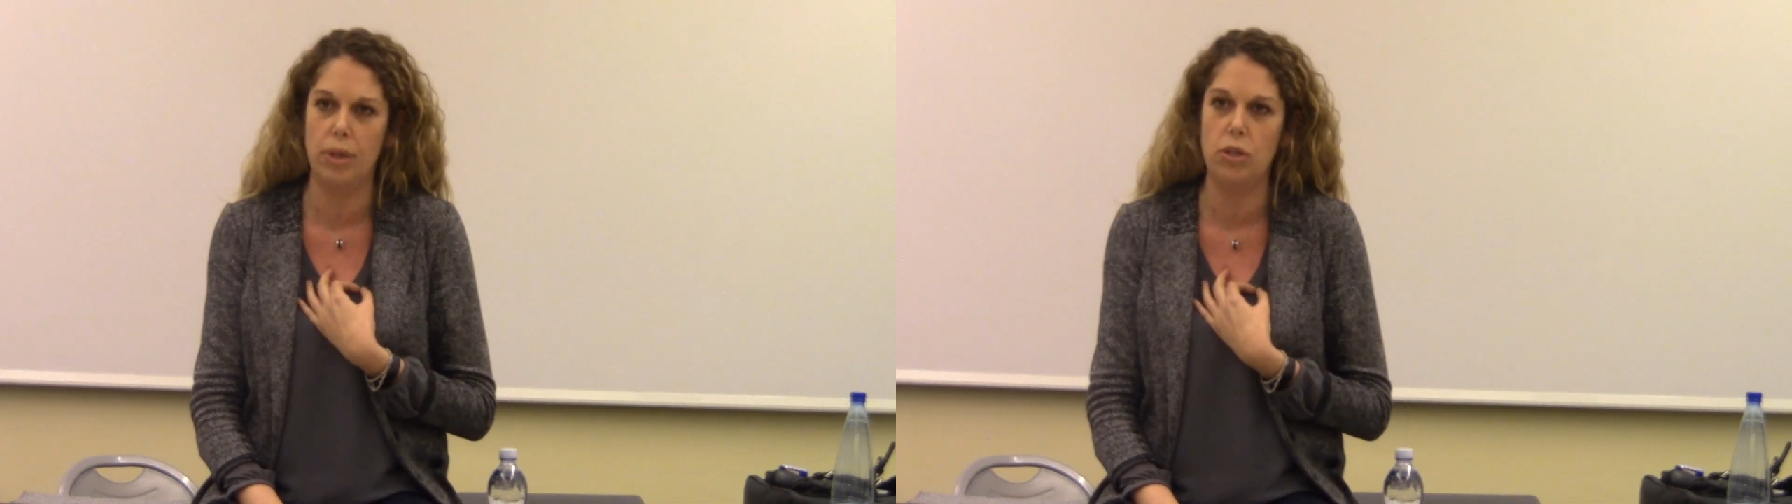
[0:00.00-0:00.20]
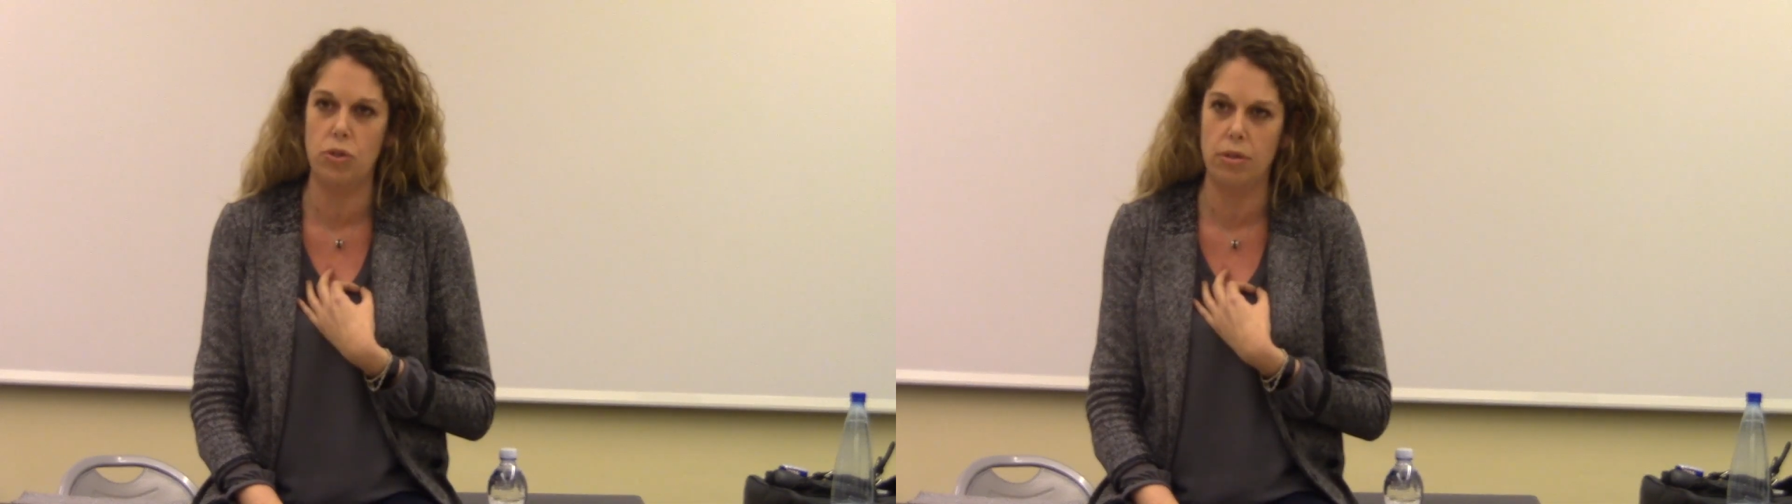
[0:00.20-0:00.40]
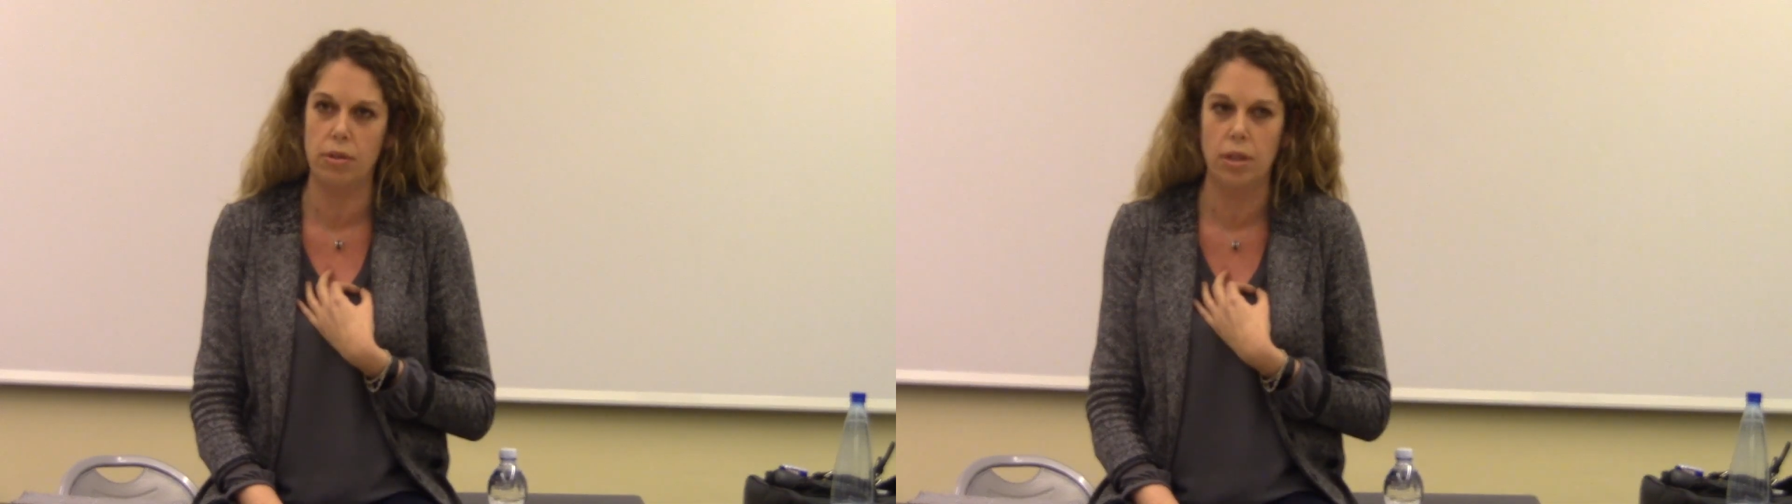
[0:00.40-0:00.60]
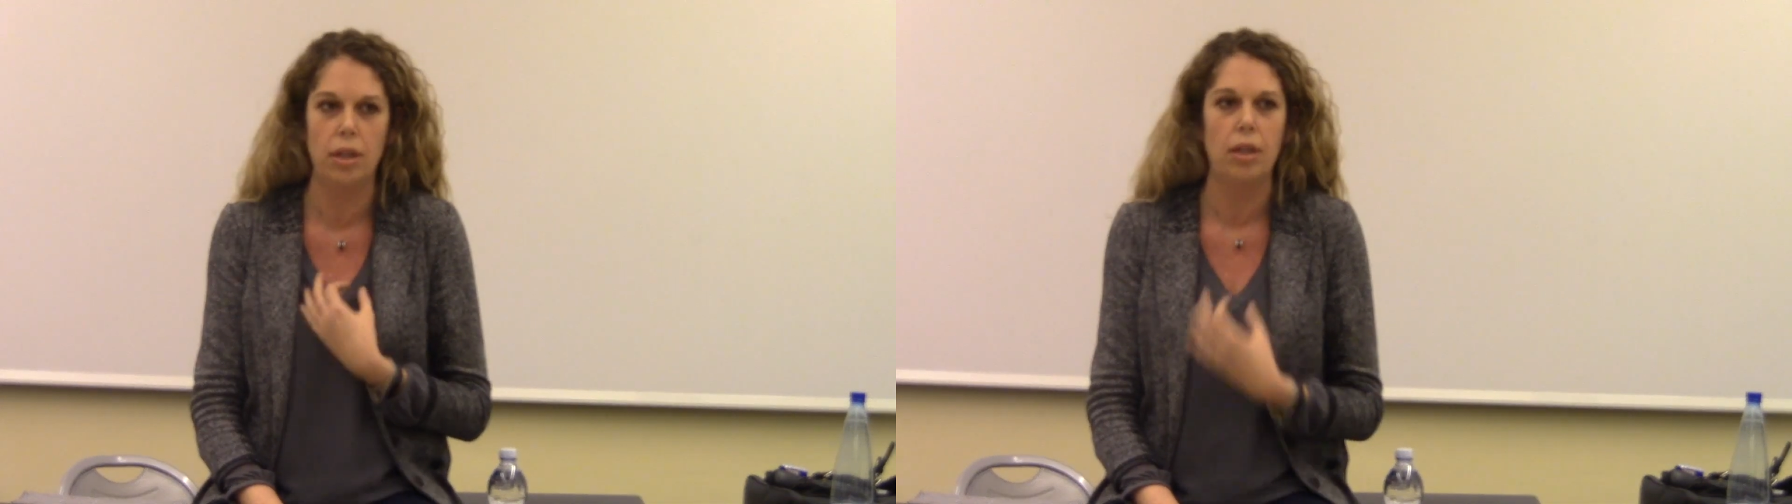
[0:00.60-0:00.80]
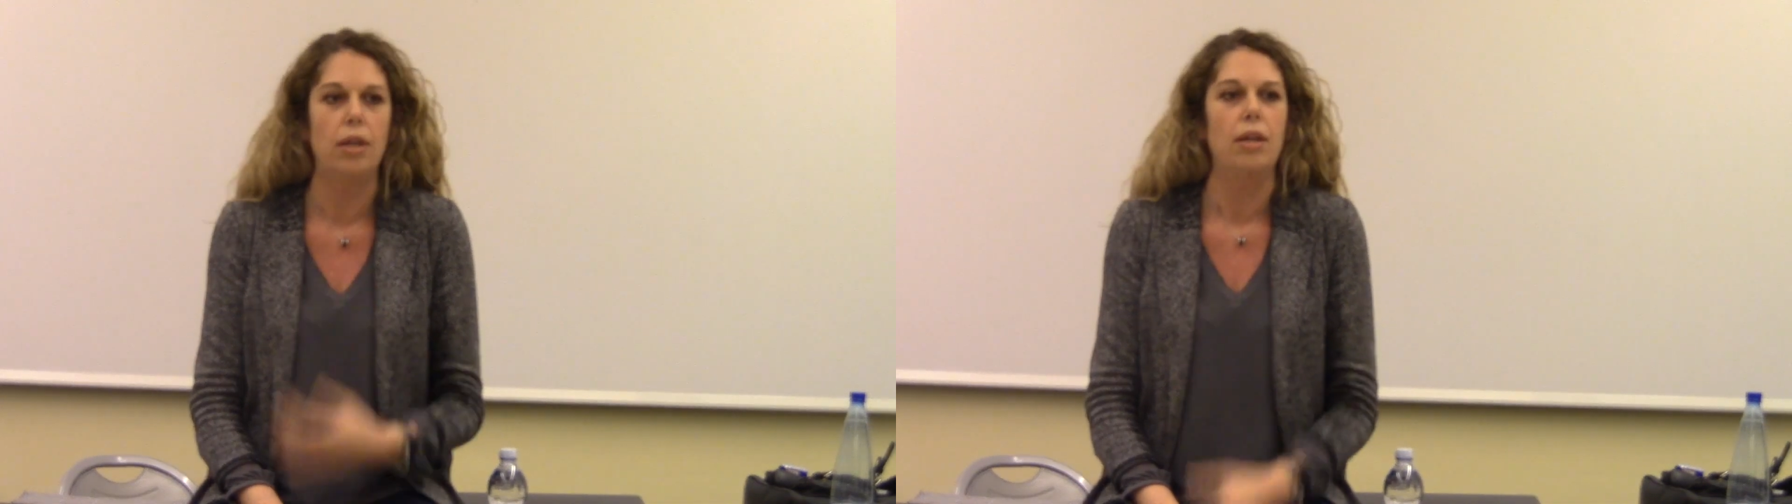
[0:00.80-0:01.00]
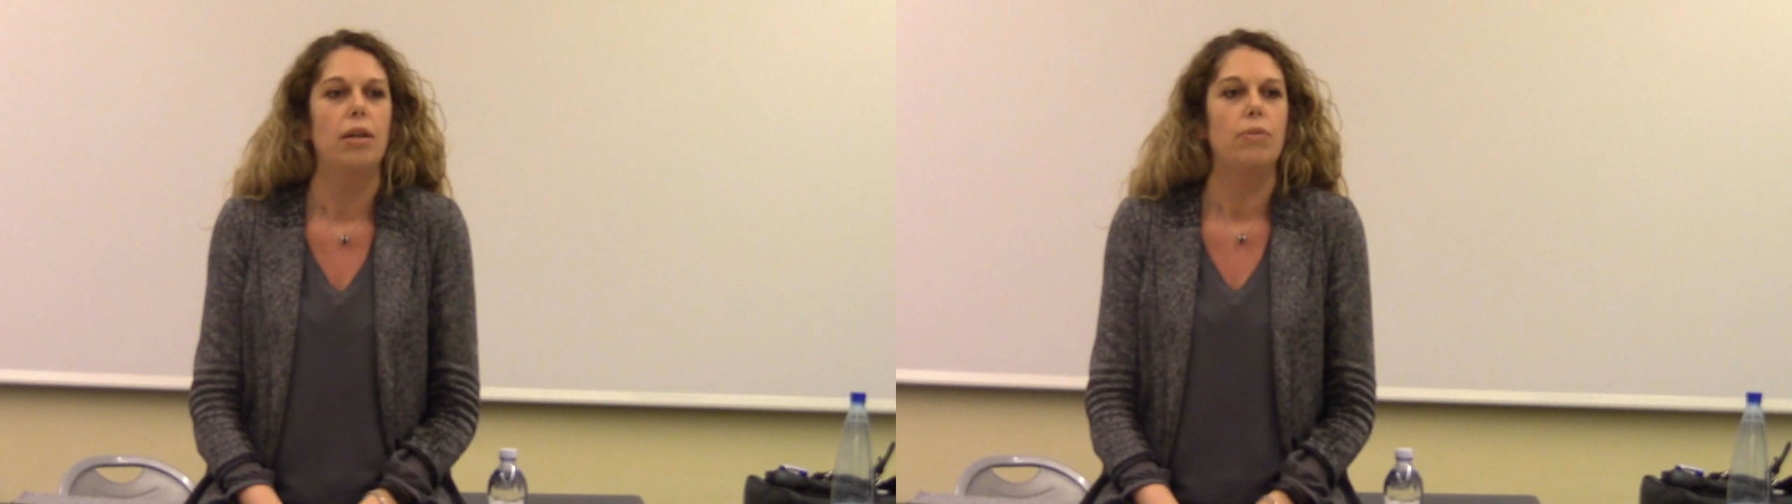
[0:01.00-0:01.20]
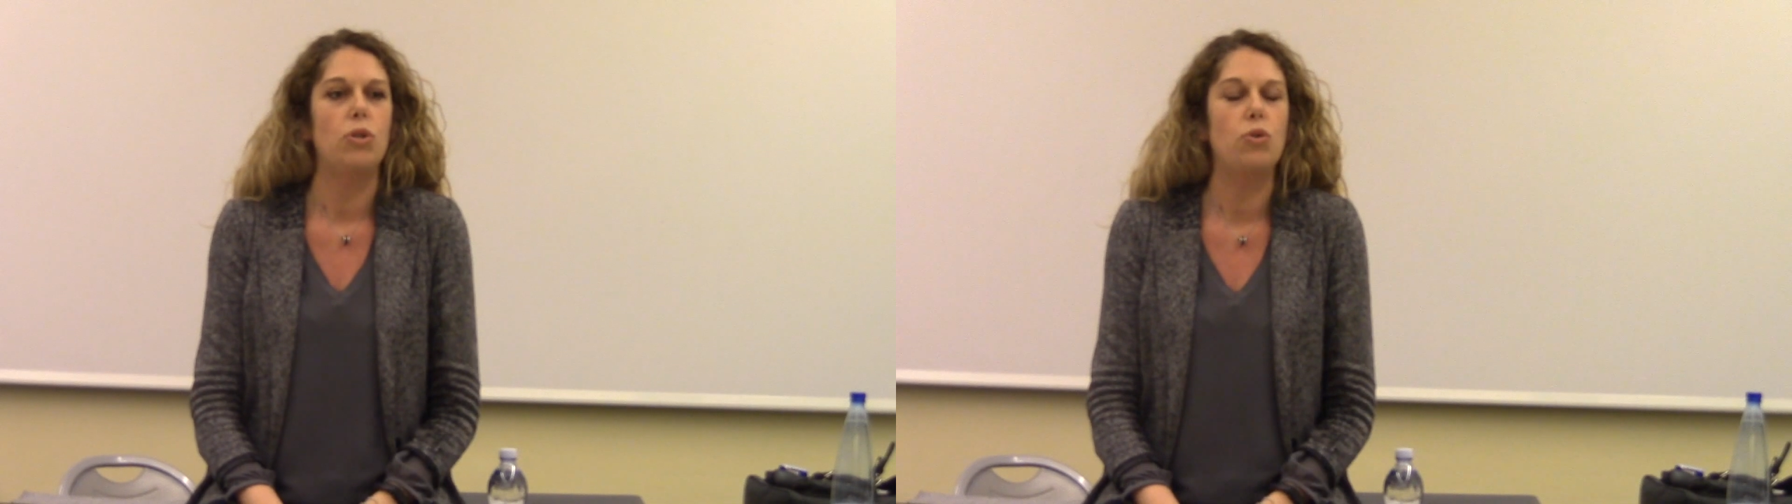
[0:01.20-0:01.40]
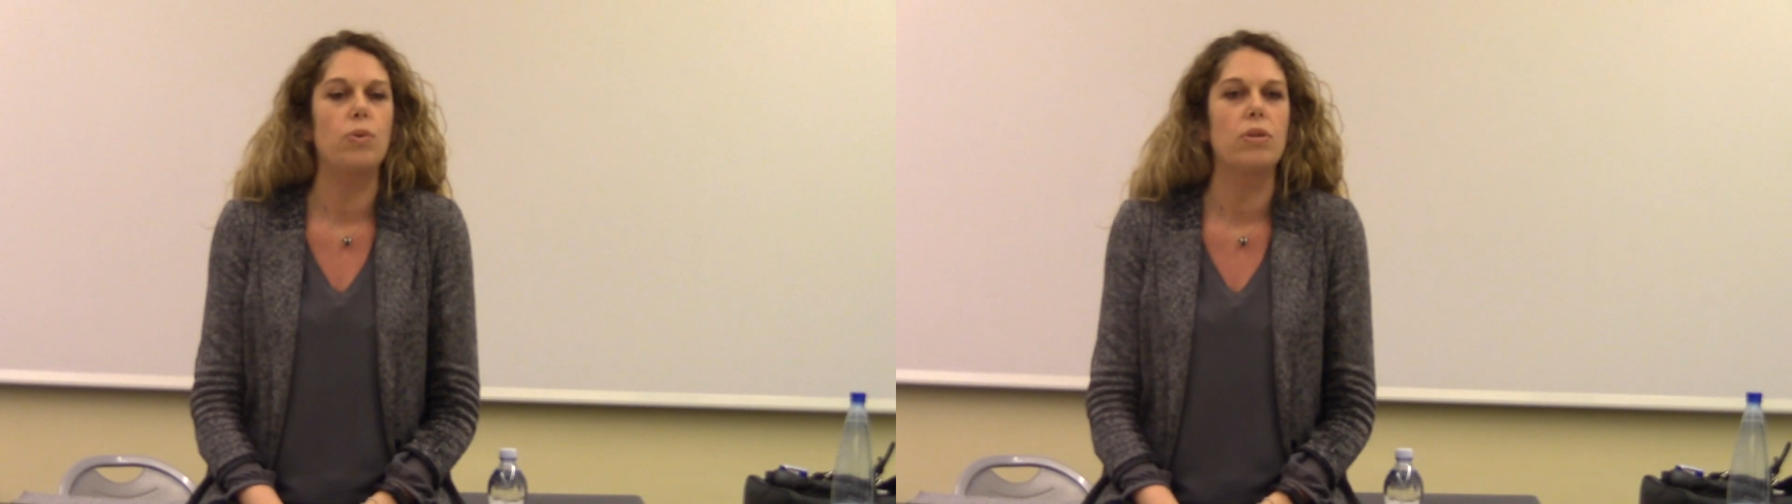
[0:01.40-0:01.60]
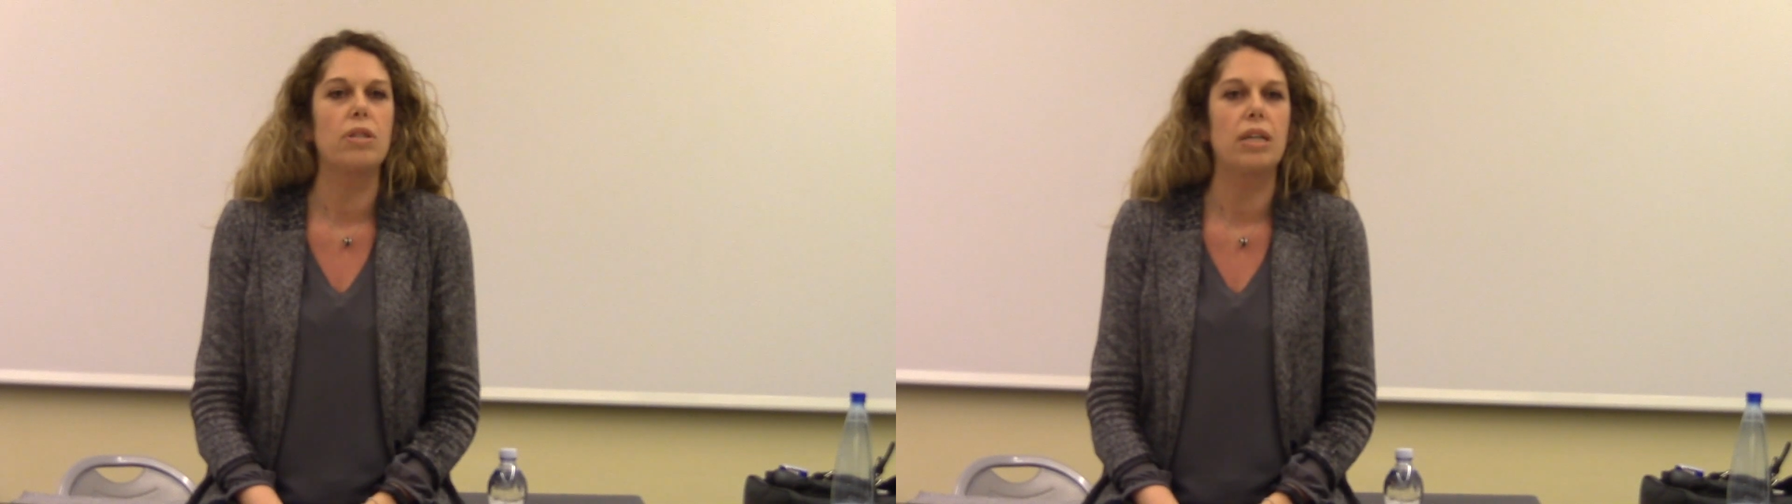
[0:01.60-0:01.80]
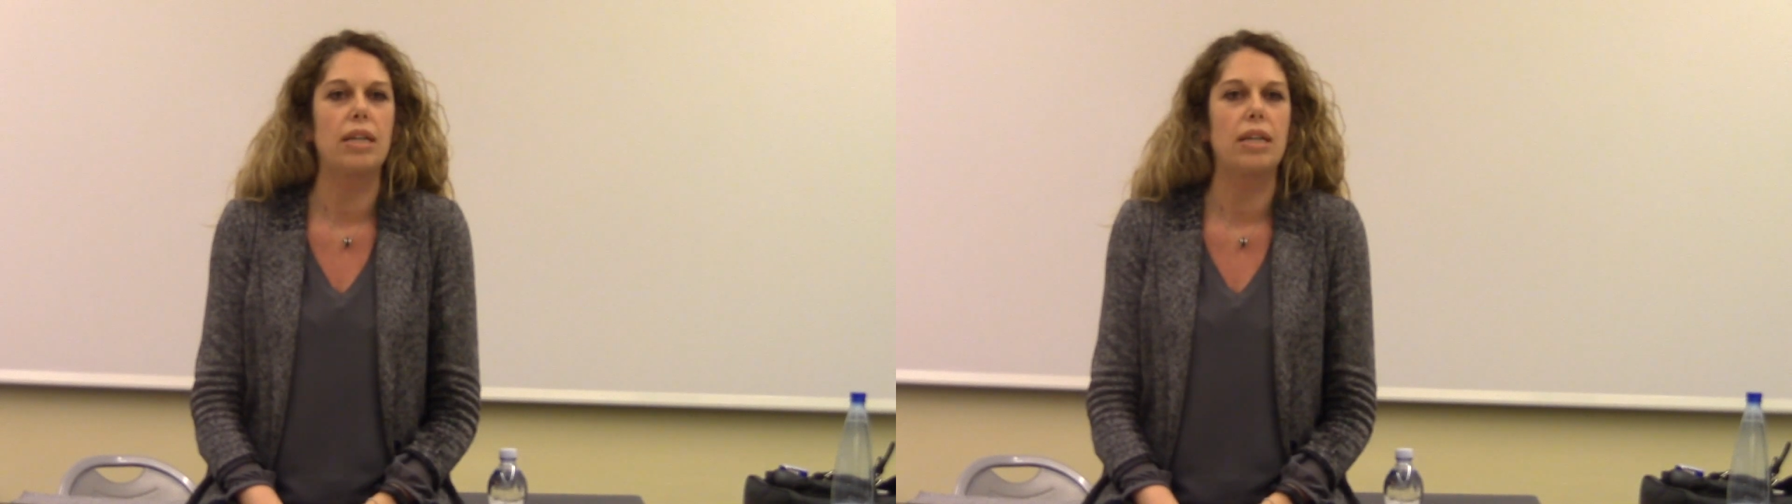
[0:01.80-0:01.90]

question, which was,